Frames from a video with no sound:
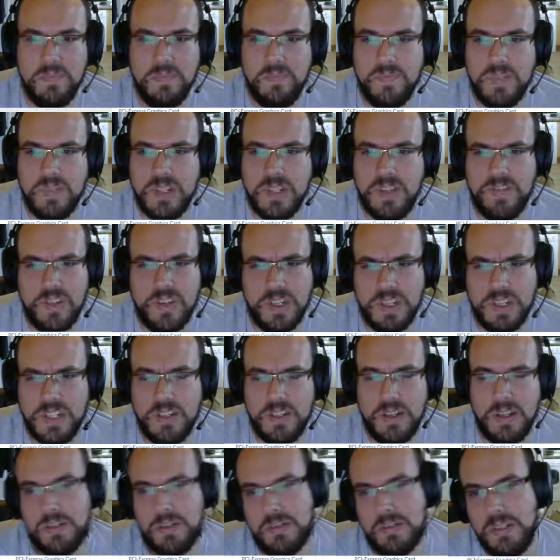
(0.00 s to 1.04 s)
so face,
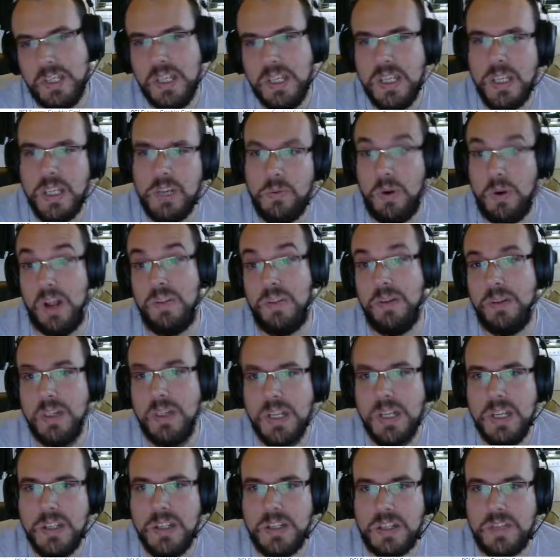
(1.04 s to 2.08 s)
yeah, whatever.
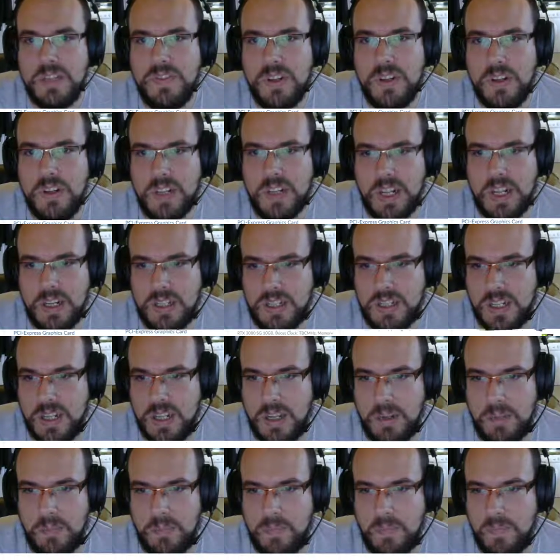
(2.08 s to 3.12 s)
So if you look at,
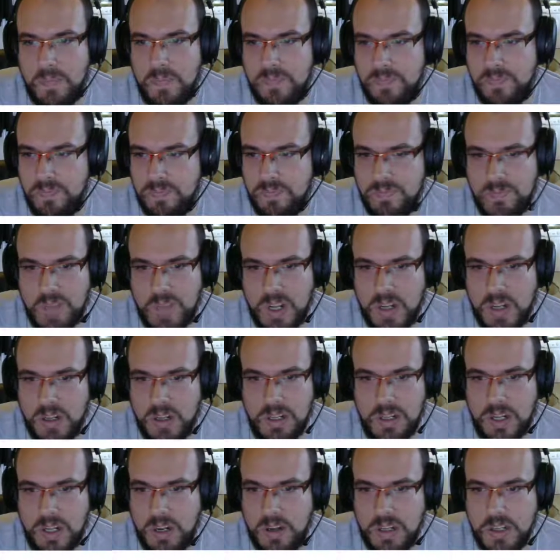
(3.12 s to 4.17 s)
I
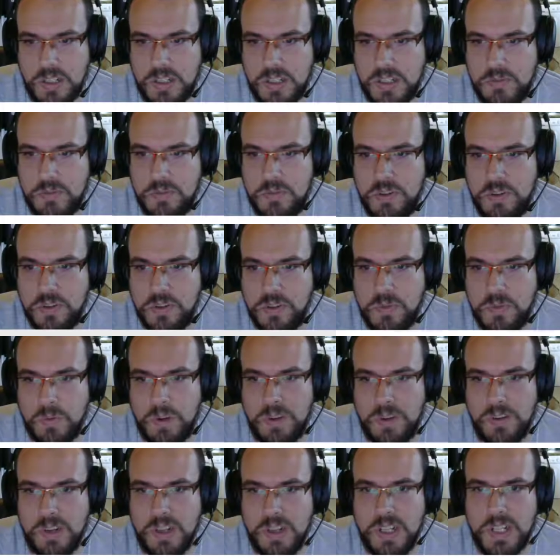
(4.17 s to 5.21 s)
don't know, let's choose
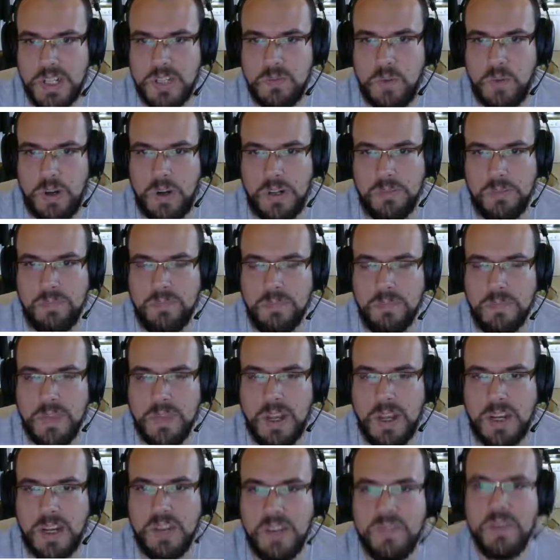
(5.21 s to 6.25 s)
one like this one,
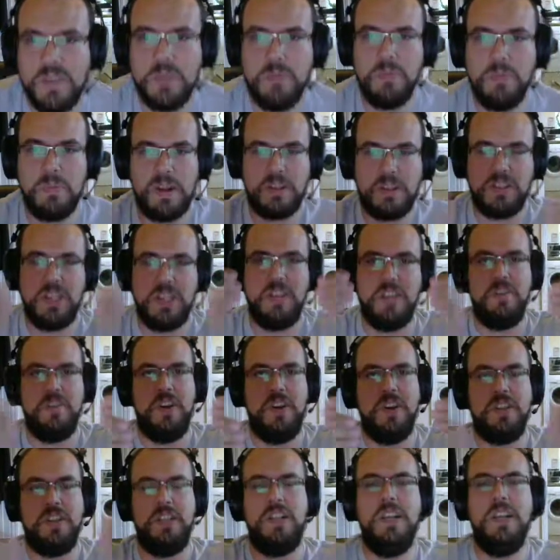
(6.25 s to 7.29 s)
and if you're mounting it
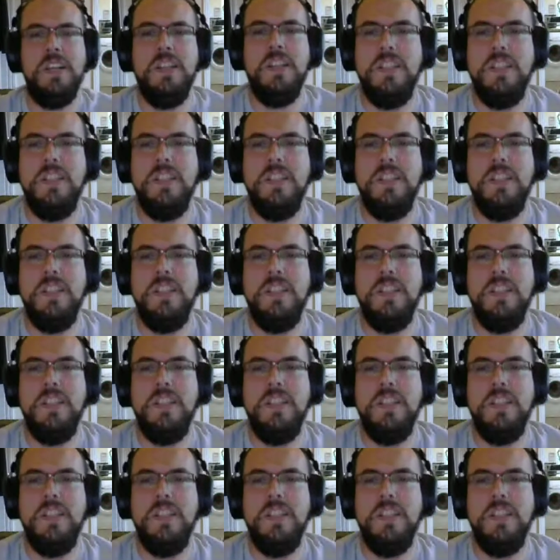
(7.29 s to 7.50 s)
vertically,